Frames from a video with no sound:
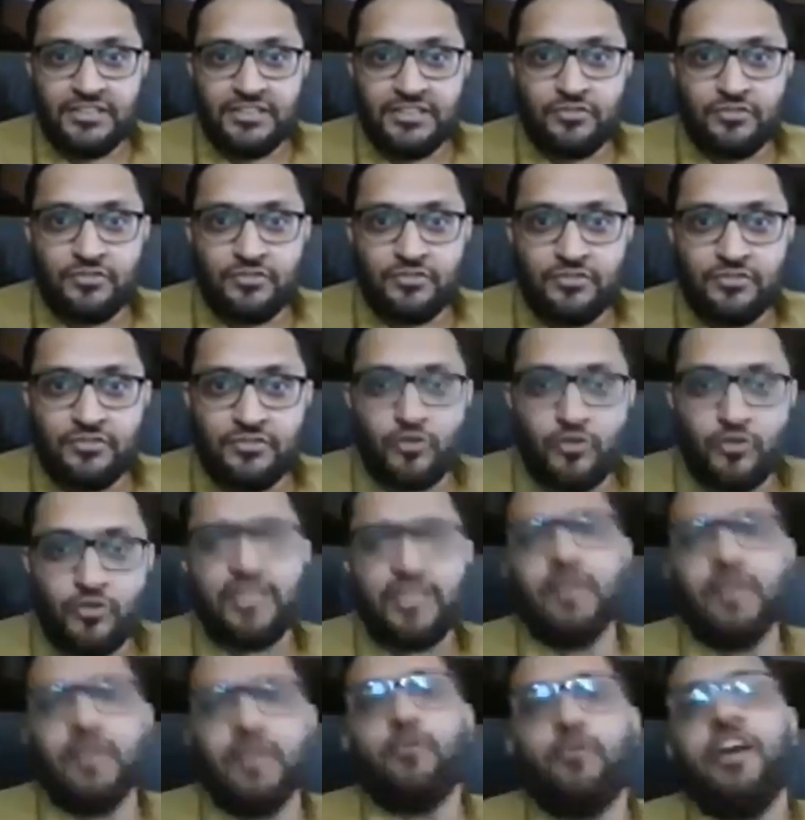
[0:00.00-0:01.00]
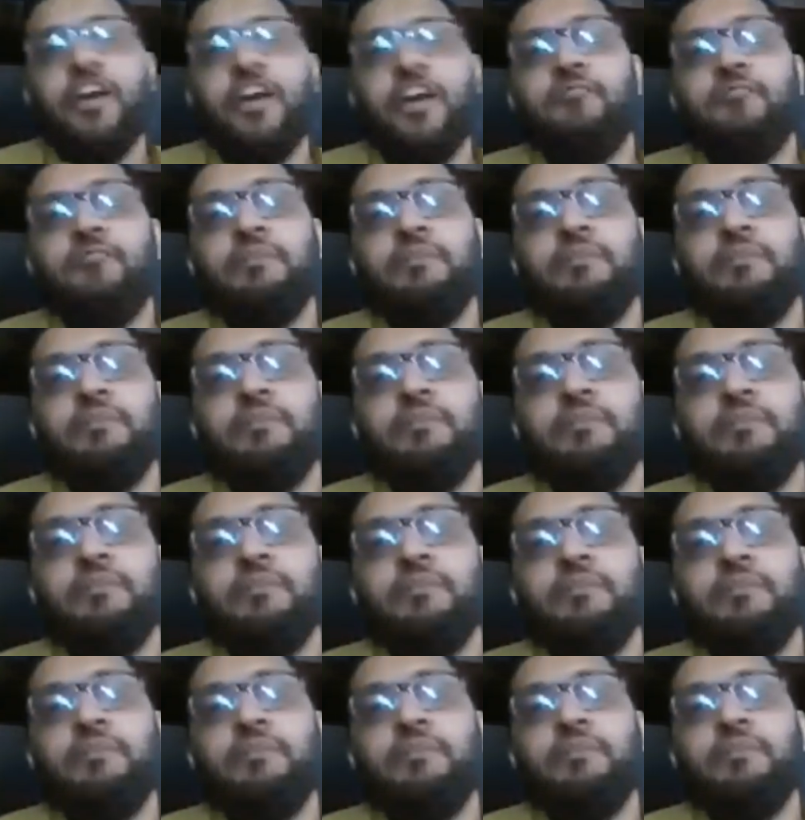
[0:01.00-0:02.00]
So nothing could have been better.
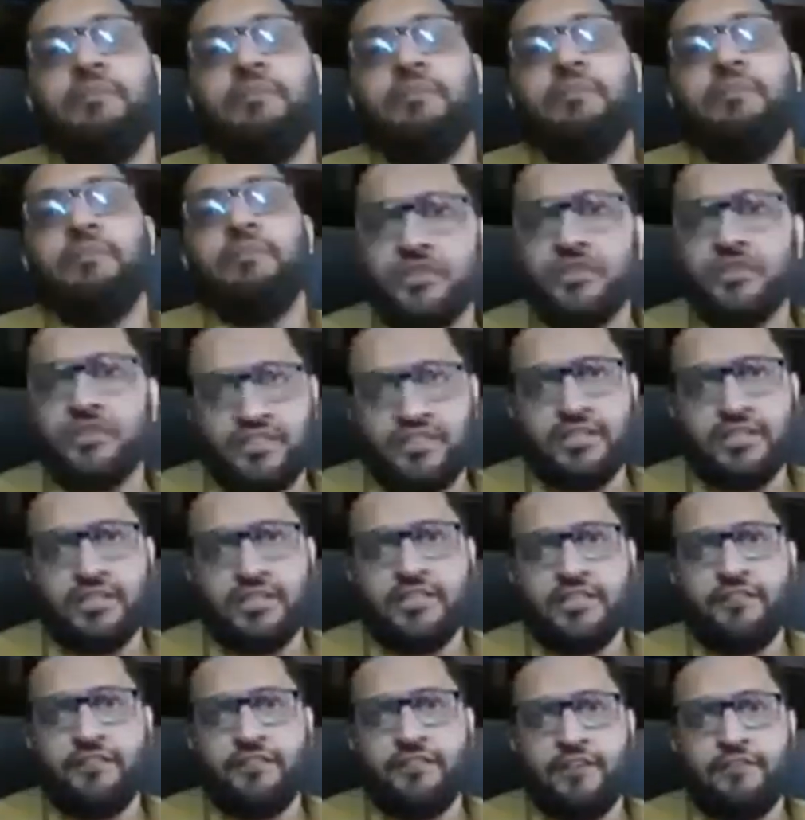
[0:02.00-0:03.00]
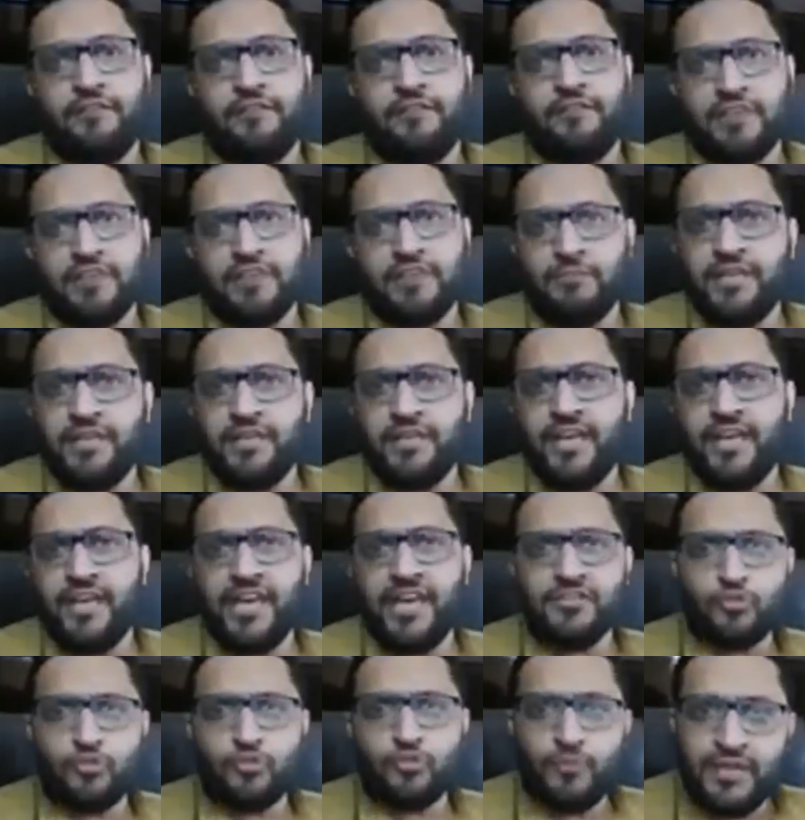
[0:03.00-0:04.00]
And I thought this, yes, if, if, if something
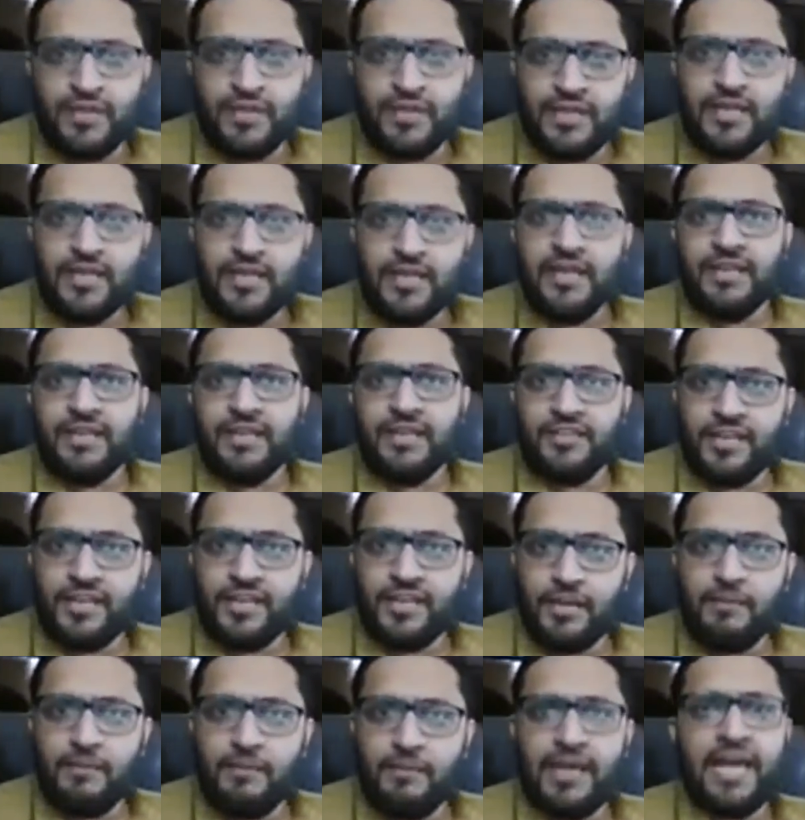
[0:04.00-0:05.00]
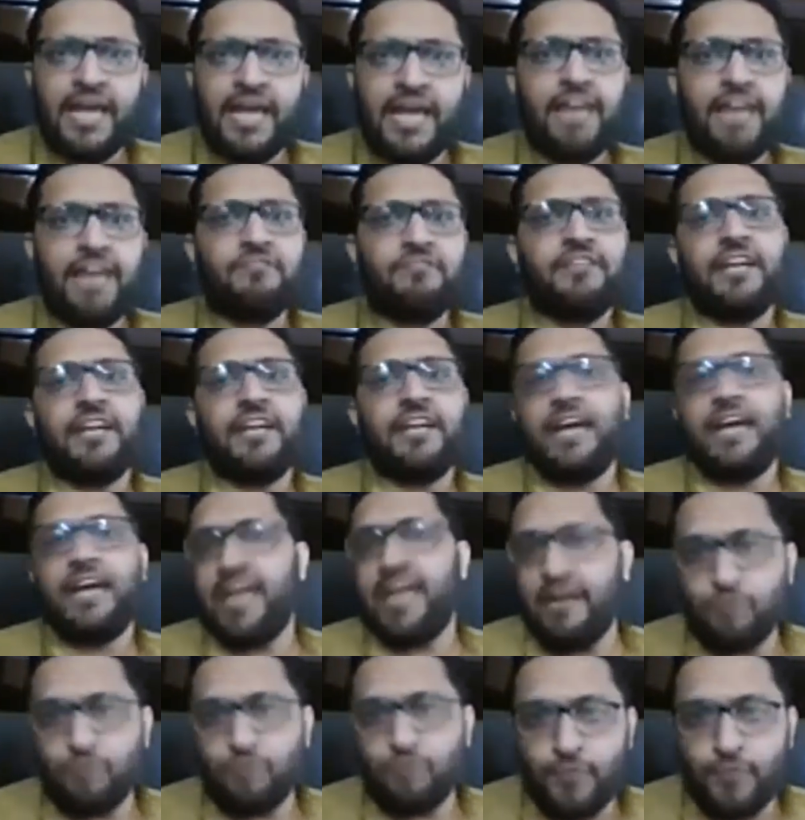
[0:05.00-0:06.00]
has to be there in my life that I
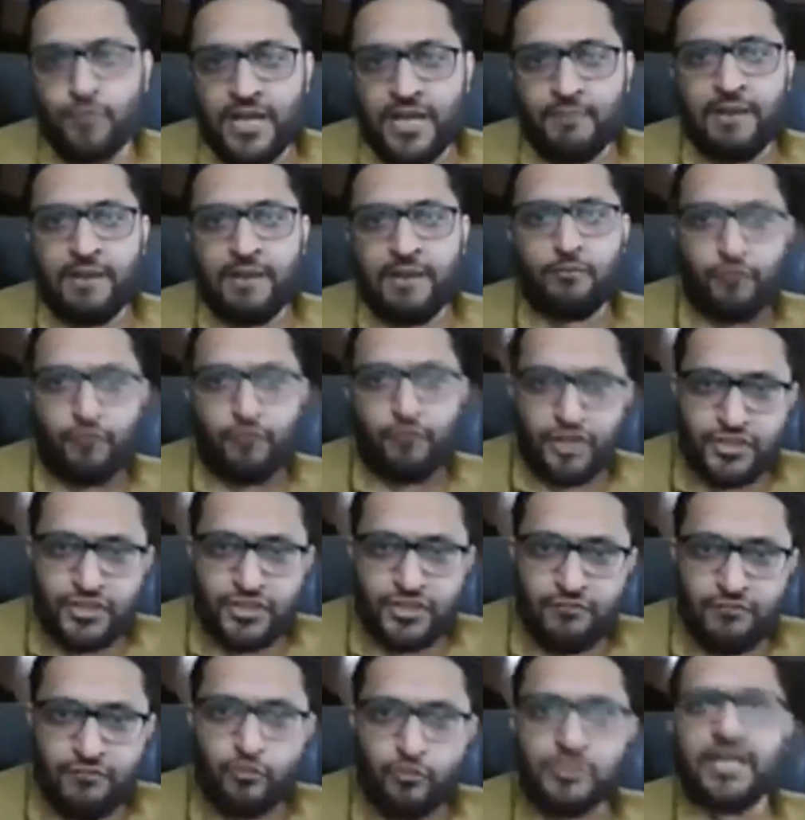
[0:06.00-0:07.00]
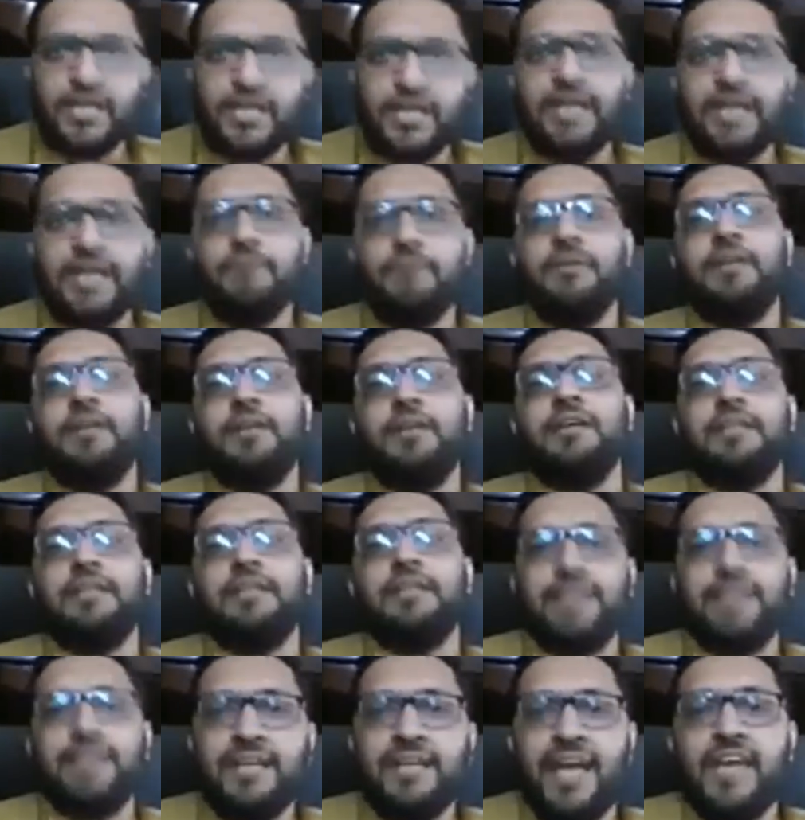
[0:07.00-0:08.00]
have to make my profession full time,
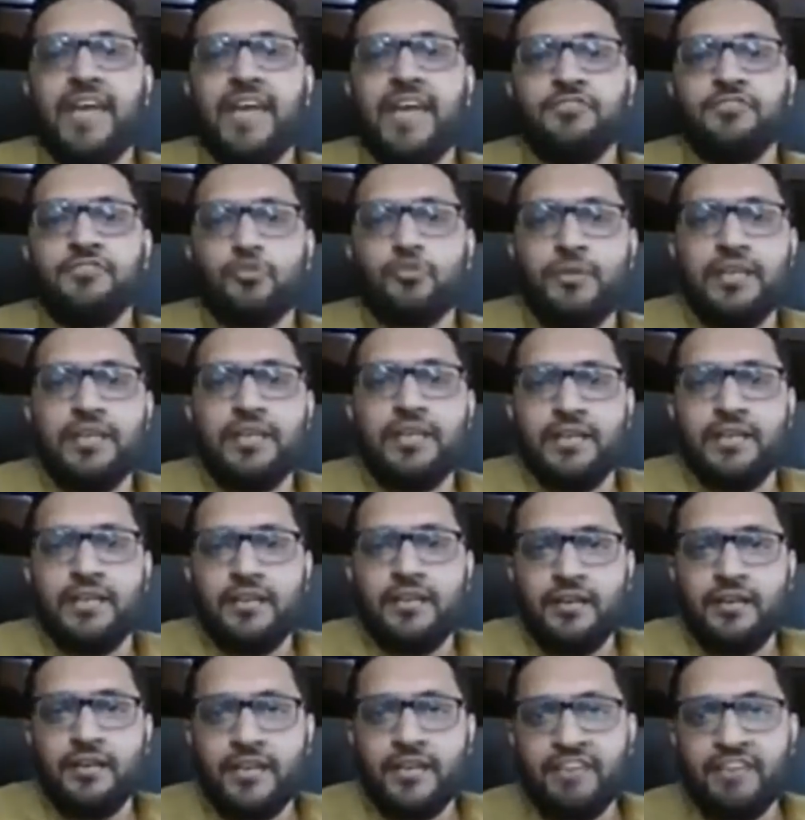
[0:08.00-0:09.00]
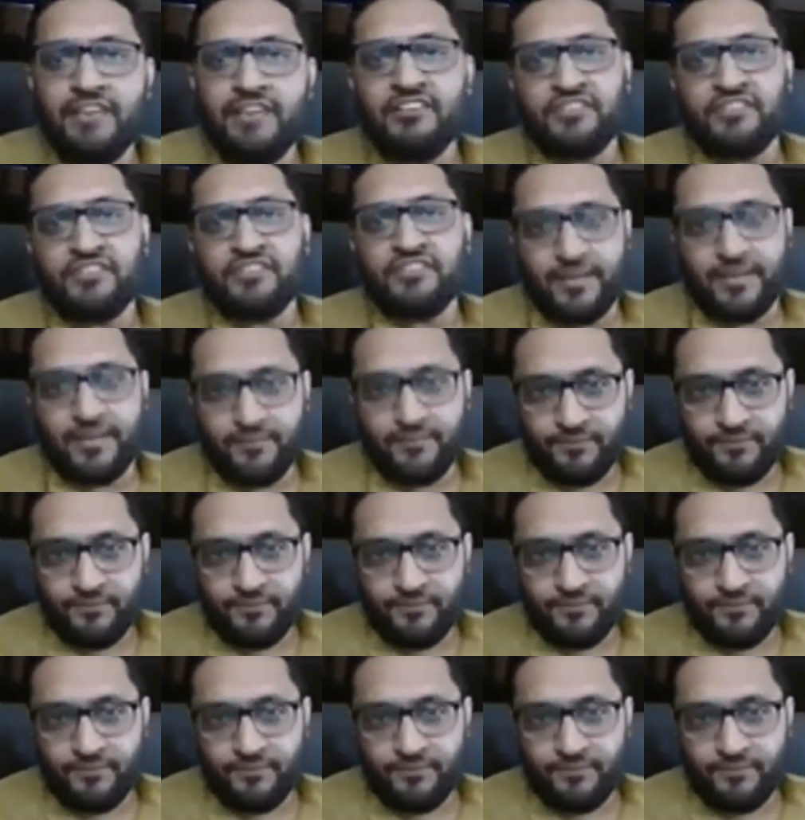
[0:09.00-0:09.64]
that has to be investing.